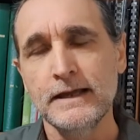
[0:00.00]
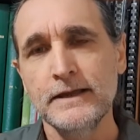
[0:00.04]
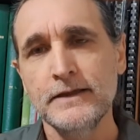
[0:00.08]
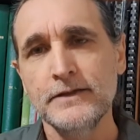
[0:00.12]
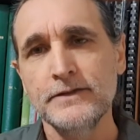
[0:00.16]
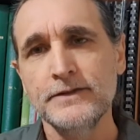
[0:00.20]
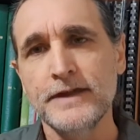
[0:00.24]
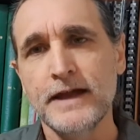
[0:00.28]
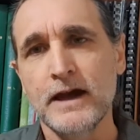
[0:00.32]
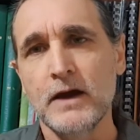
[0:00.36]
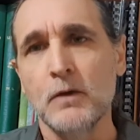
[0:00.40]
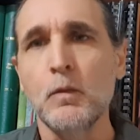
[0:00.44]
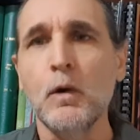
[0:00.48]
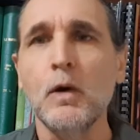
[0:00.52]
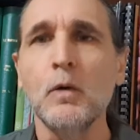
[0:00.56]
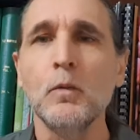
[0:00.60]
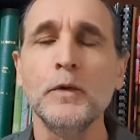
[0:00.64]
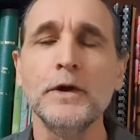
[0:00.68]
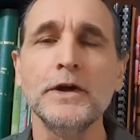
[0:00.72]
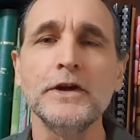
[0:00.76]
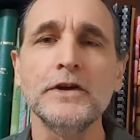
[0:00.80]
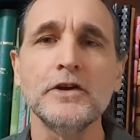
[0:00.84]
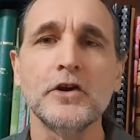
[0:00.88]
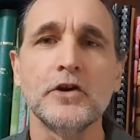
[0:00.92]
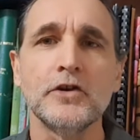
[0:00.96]
Now, what
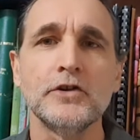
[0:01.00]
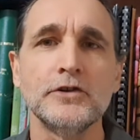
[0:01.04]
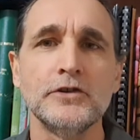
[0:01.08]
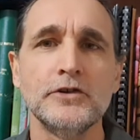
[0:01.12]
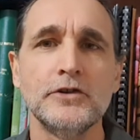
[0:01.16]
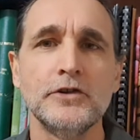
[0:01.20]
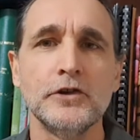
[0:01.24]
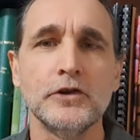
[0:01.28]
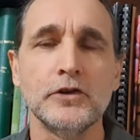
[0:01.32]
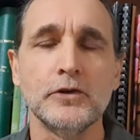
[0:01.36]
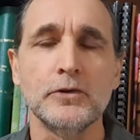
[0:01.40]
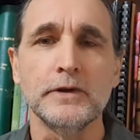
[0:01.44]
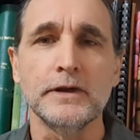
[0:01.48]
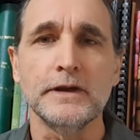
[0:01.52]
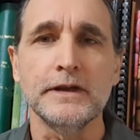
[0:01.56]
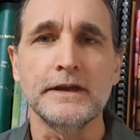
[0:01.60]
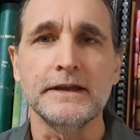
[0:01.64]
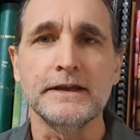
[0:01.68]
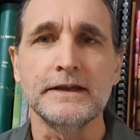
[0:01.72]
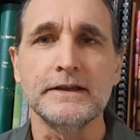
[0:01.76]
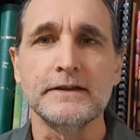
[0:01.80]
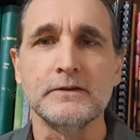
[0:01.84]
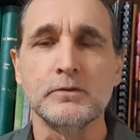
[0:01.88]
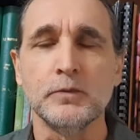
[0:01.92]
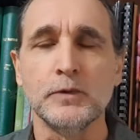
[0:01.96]
we're going to do
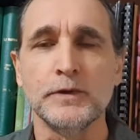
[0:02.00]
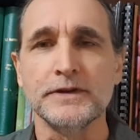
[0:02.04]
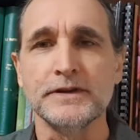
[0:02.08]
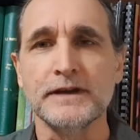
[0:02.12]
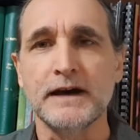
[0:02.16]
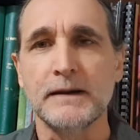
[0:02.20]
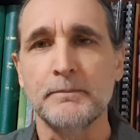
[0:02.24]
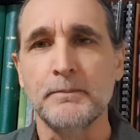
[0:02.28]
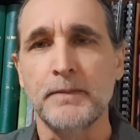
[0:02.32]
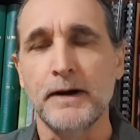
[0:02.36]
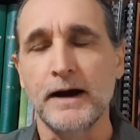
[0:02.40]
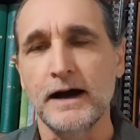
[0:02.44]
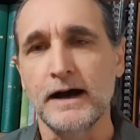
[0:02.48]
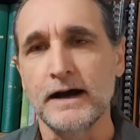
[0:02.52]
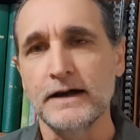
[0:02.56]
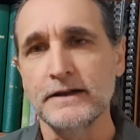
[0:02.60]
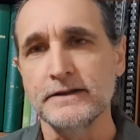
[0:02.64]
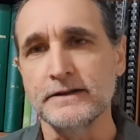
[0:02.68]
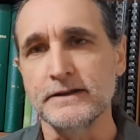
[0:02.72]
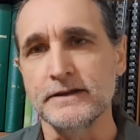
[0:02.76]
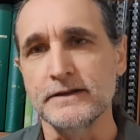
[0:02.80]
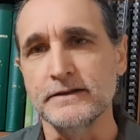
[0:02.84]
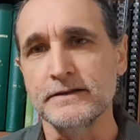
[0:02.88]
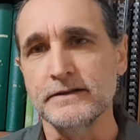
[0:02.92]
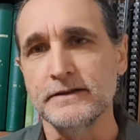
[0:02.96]
is, with our
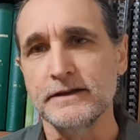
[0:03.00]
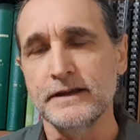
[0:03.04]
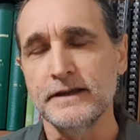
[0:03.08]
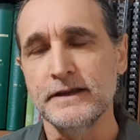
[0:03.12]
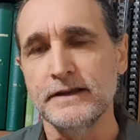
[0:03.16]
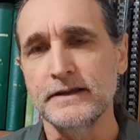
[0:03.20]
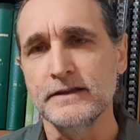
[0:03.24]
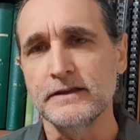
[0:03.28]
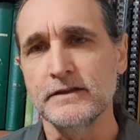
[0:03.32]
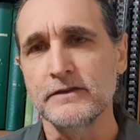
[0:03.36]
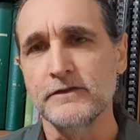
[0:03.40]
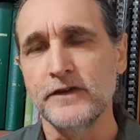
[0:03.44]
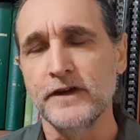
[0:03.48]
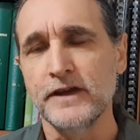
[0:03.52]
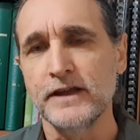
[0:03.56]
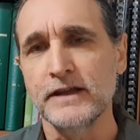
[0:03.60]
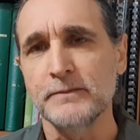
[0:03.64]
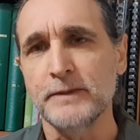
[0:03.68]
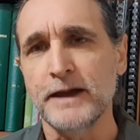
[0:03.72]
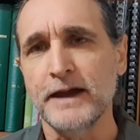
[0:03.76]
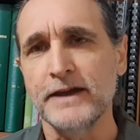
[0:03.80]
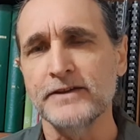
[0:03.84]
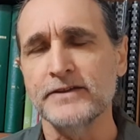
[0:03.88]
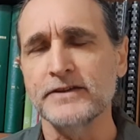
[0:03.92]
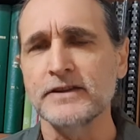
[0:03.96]
partners, is develop
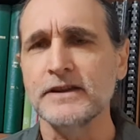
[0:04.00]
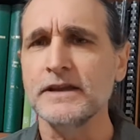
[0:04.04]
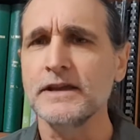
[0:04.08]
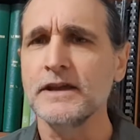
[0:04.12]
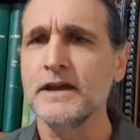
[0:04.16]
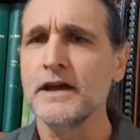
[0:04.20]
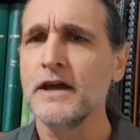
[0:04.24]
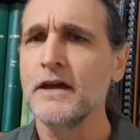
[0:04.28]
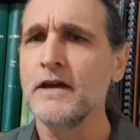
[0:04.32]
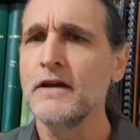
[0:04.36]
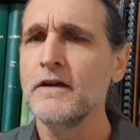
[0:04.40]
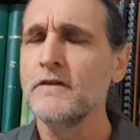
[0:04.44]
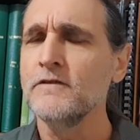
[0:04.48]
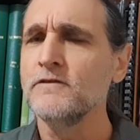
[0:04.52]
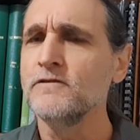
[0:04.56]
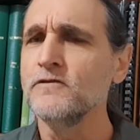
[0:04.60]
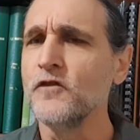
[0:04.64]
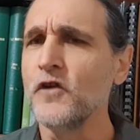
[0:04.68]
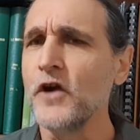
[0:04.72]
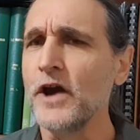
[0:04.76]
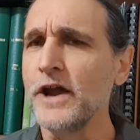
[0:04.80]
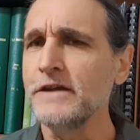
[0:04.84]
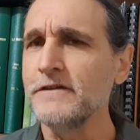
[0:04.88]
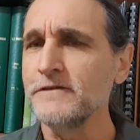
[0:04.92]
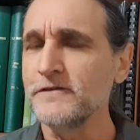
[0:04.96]
actually
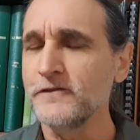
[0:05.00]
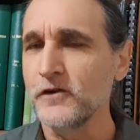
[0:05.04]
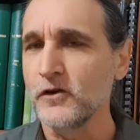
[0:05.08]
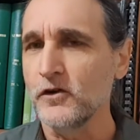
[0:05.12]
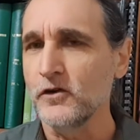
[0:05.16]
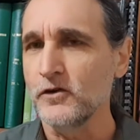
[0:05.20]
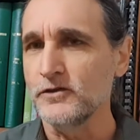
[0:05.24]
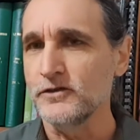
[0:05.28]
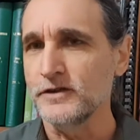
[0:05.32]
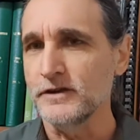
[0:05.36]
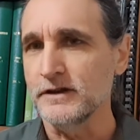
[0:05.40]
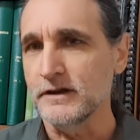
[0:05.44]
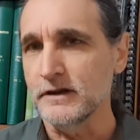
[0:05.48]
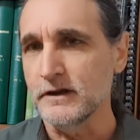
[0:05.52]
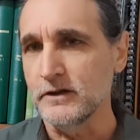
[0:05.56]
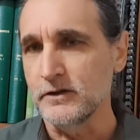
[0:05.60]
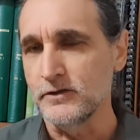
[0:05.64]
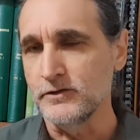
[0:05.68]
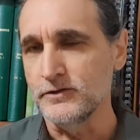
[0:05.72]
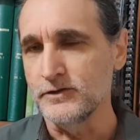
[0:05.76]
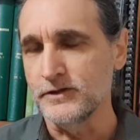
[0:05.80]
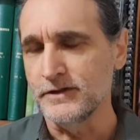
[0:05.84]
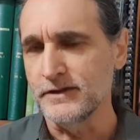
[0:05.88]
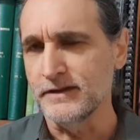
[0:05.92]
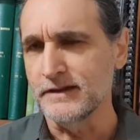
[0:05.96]
rainforest
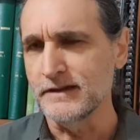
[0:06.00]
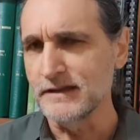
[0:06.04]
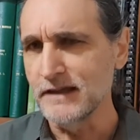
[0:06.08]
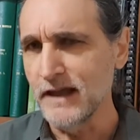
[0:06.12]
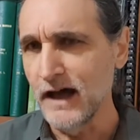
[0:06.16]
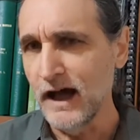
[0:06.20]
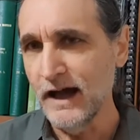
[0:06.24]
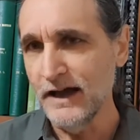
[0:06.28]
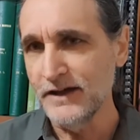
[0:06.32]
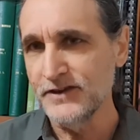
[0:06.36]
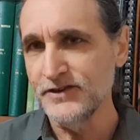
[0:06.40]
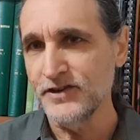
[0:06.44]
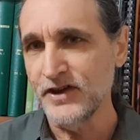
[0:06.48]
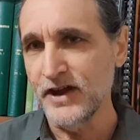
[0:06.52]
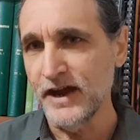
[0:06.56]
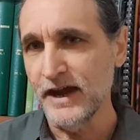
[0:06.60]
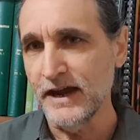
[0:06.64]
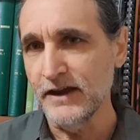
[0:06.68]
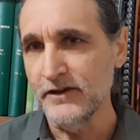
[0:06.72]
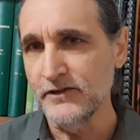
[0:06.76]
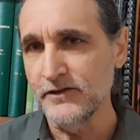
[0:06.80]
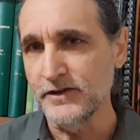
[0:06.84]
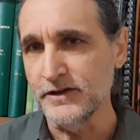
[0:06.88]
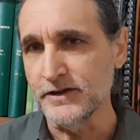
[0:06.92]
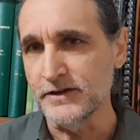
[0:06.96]
enclosures, large
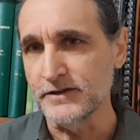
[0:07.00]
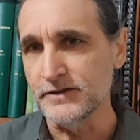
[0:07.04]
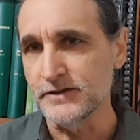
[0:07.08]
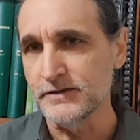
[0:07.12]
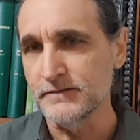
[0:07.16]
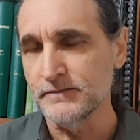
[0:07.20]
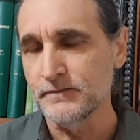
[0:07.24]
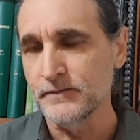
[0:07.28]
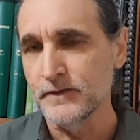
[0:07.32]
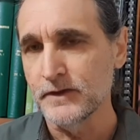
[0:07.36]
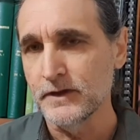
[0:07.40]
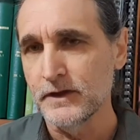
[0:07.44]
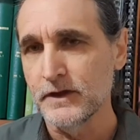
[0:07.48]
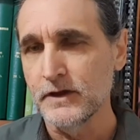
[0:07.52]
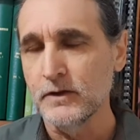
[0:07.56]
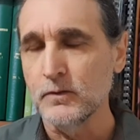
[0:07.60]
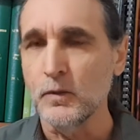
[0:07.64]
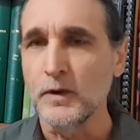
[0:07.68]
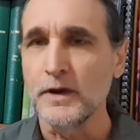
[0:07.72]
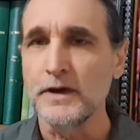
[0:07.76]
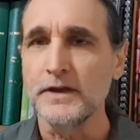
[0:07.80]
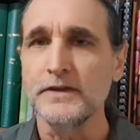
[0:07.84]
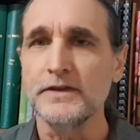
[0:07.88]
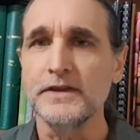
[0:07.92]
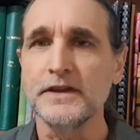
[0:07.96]
areas
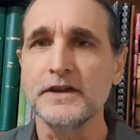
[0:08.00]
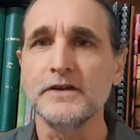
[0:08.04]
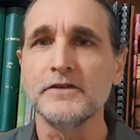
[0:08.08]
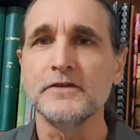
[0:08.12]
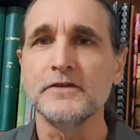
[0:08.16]
where the